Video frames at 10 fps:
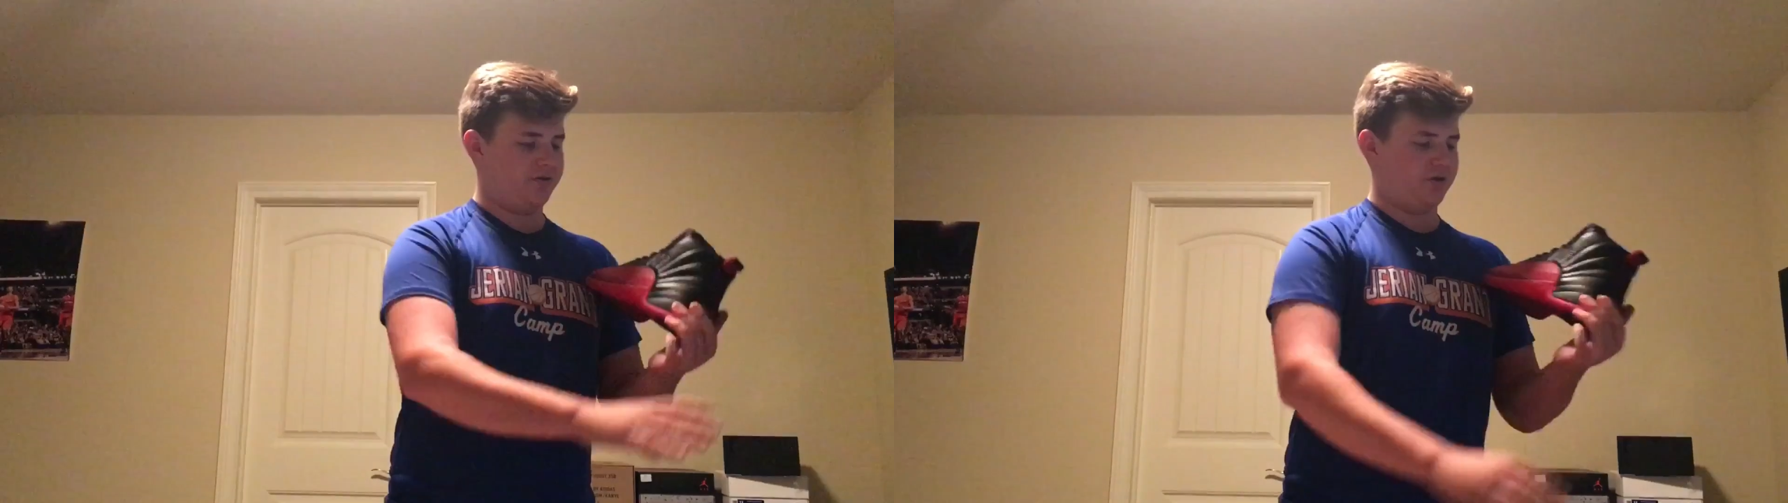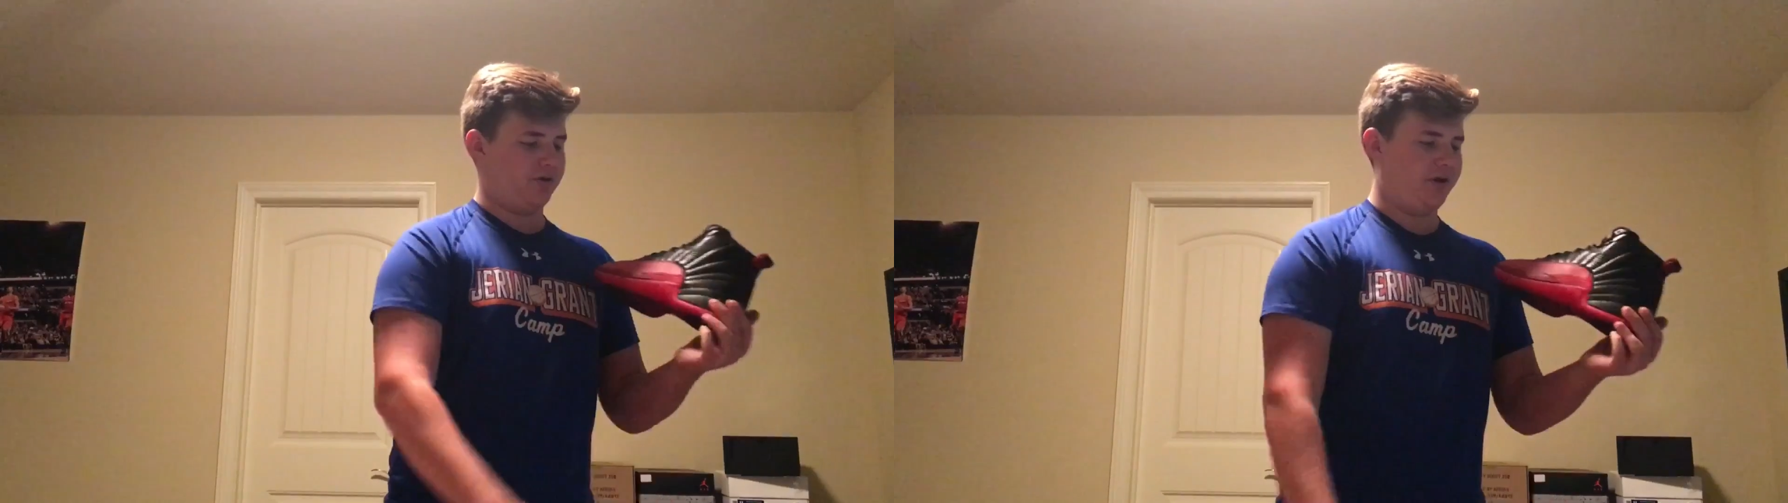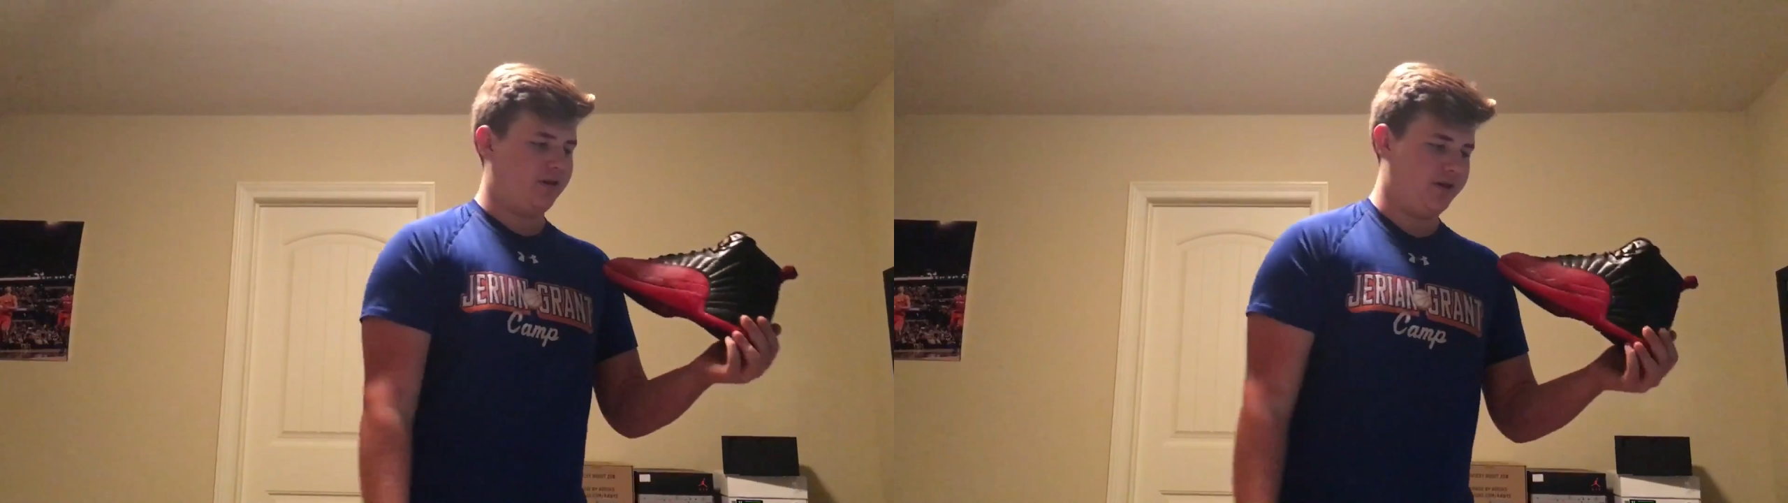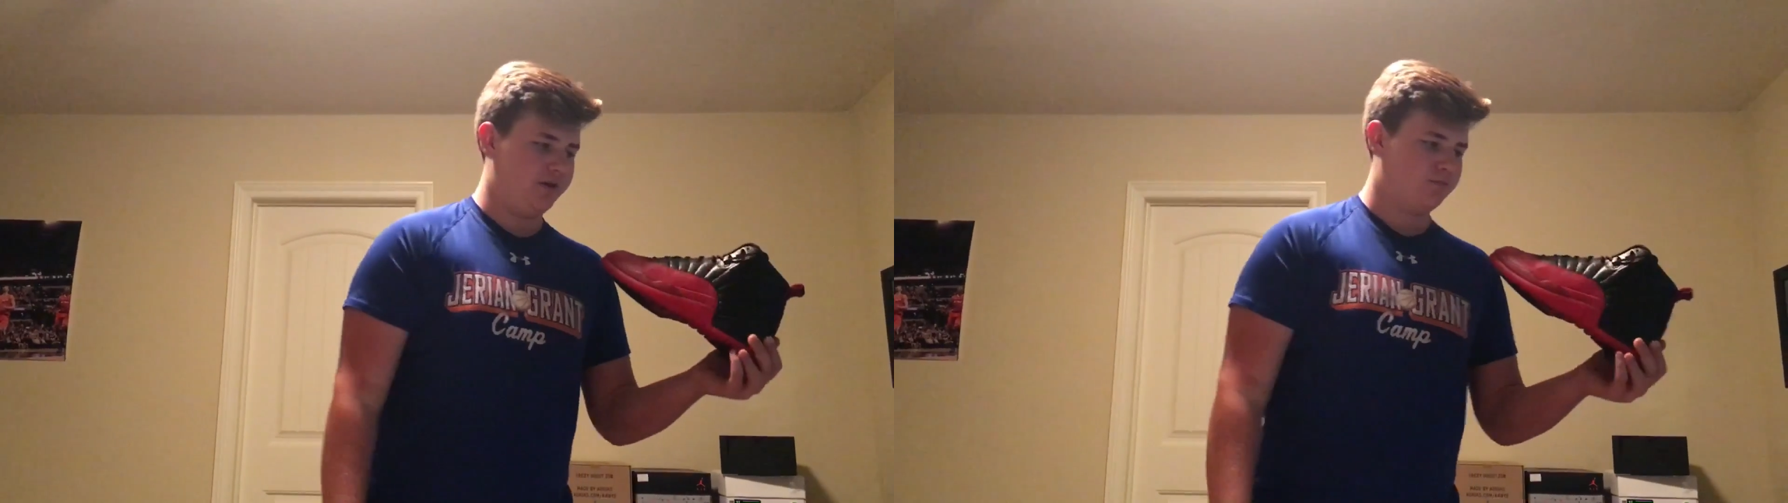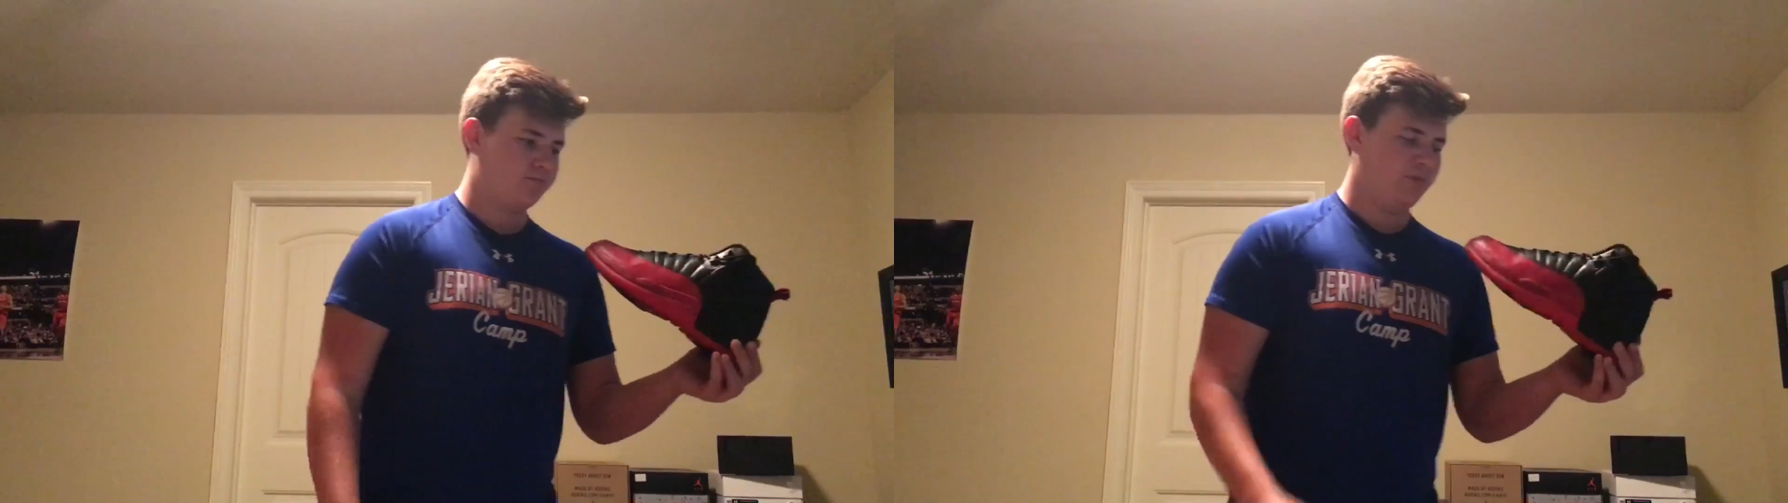They're really
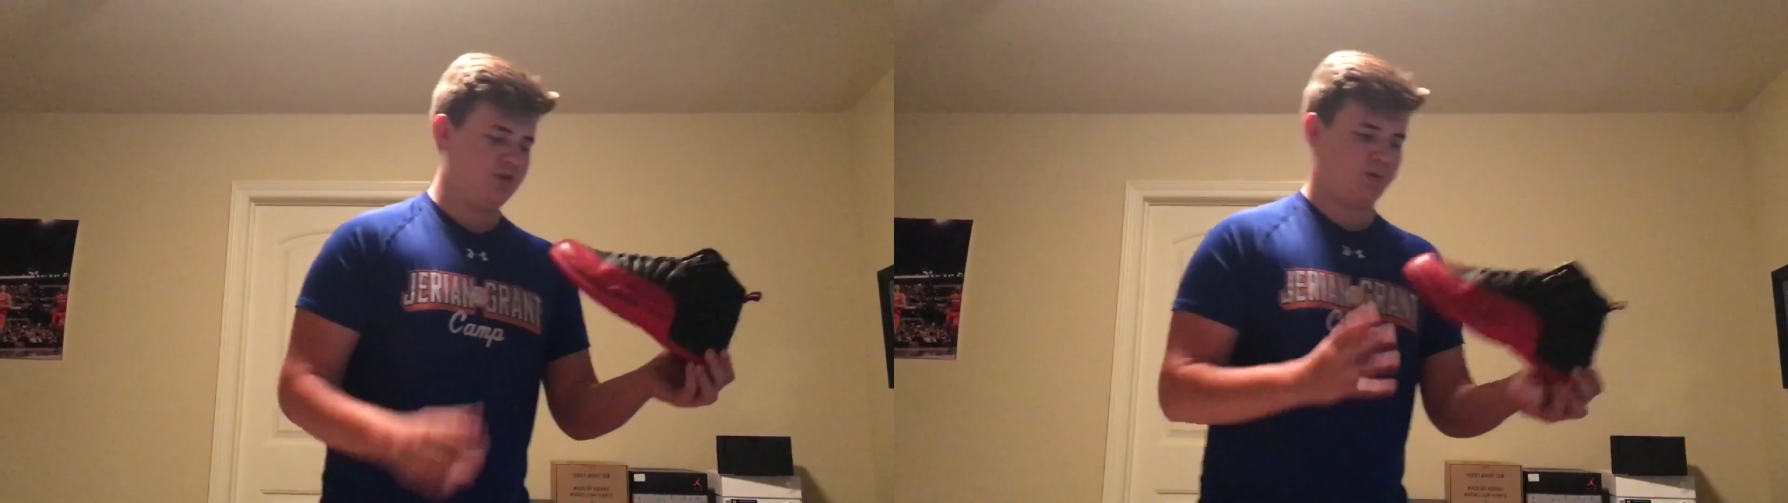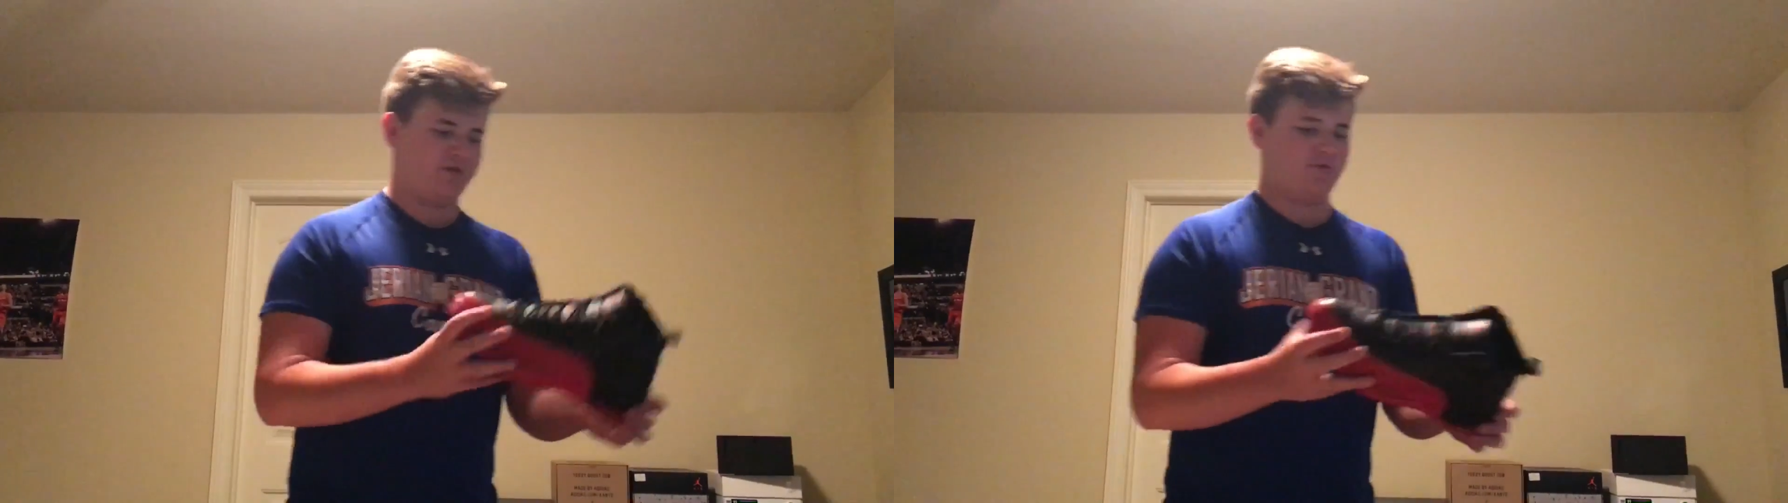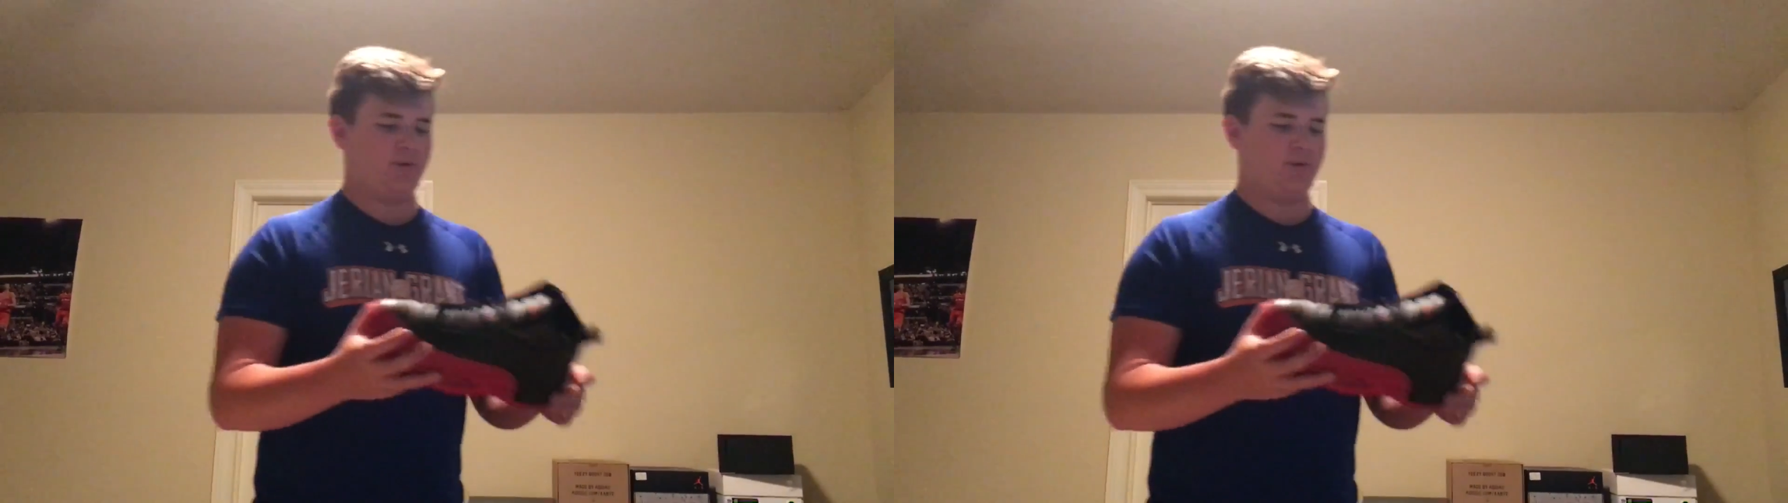clean. These are my favorite